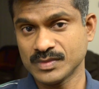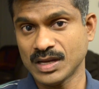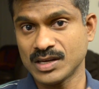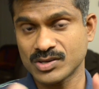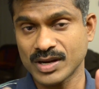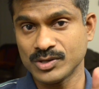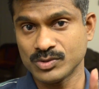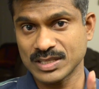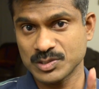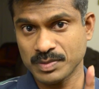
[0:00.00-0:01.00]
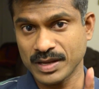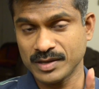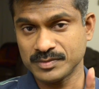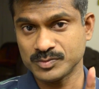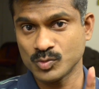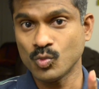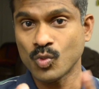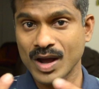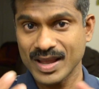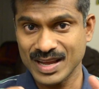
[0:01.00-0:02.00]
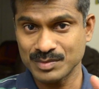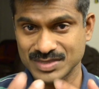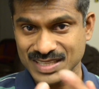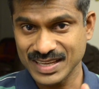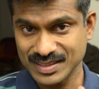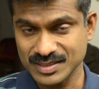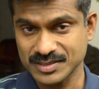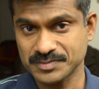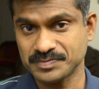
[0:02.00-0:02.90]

I'll try to explain why I am saying this.